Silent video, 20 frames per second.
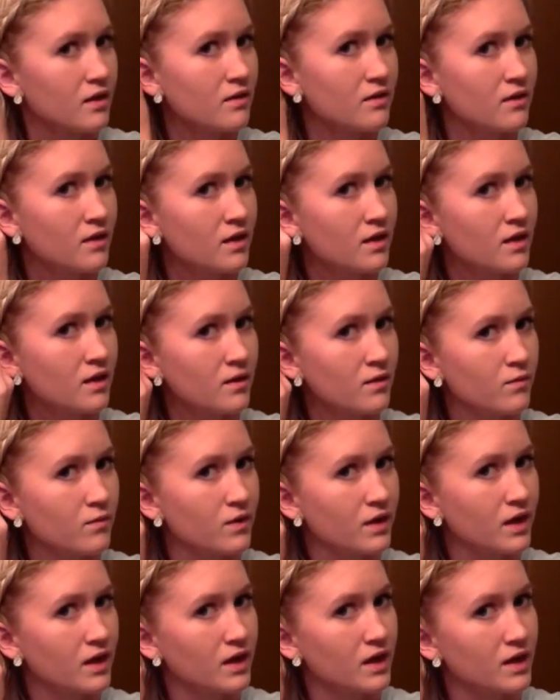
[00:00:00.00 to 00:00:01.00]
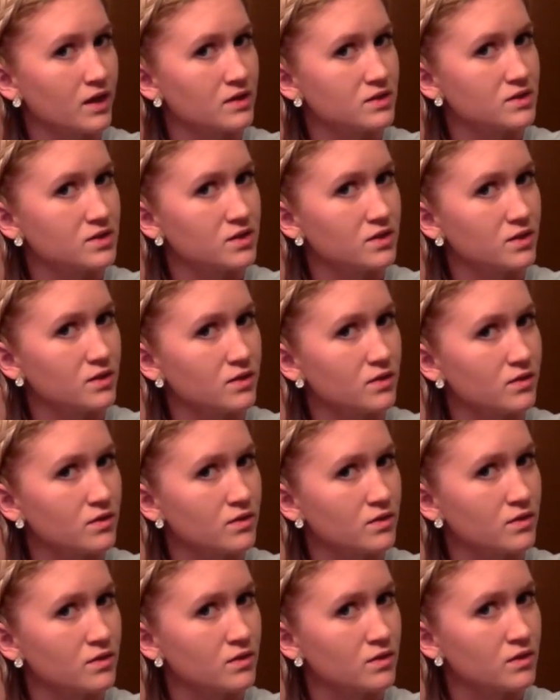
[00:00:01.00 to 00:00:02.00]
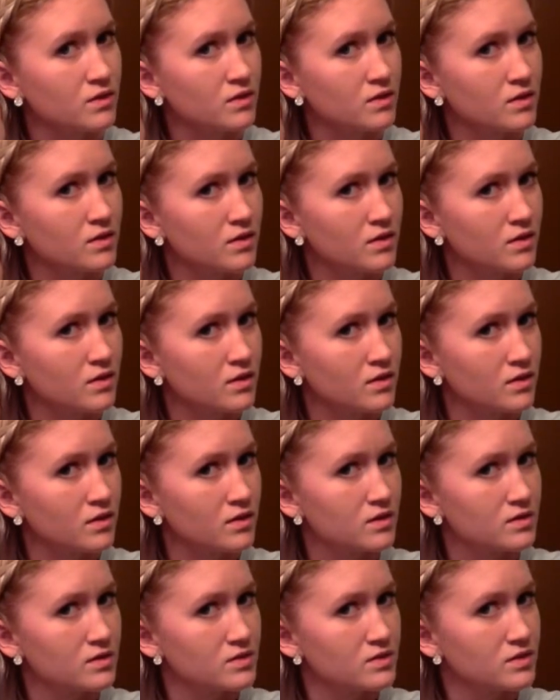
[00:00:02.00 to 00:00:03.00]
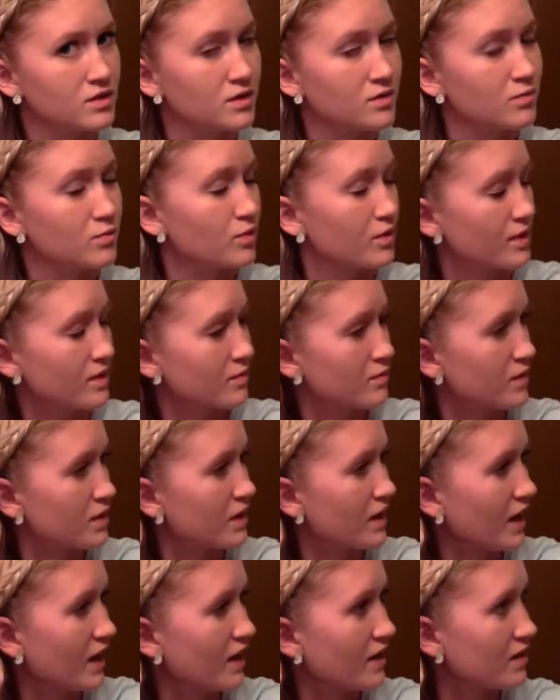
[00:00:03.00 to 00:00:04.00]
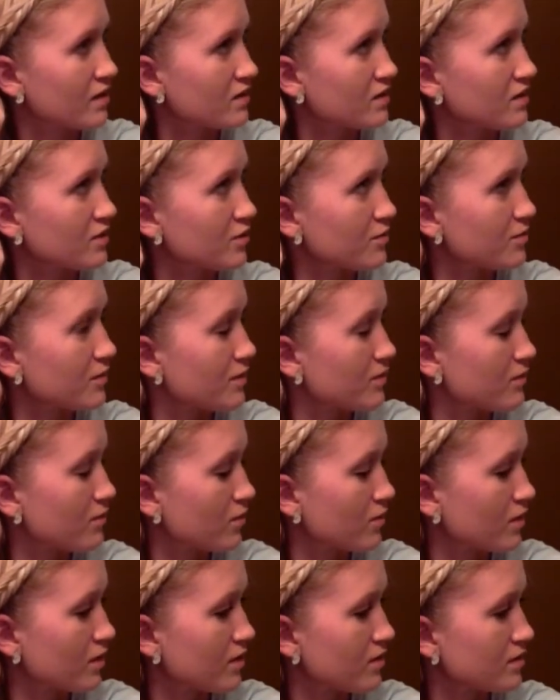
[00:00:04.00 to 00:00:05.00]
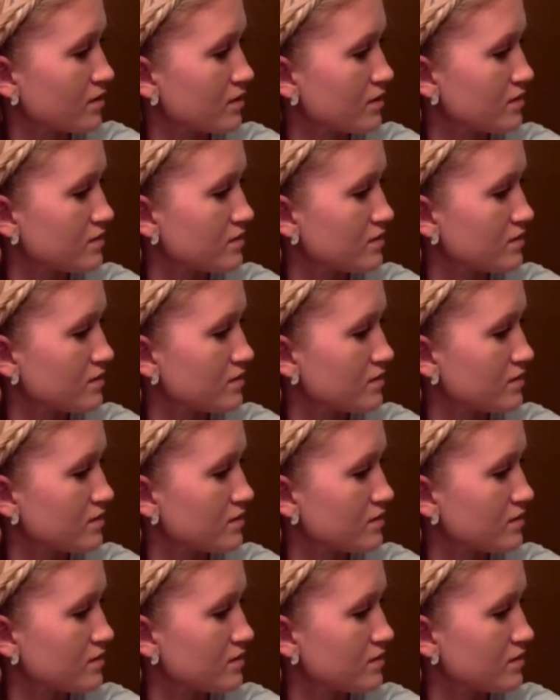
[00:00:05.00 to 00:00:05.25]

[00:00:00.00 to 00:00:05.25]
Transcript: And then when I get to a certain point, I'm going to add a little bit more.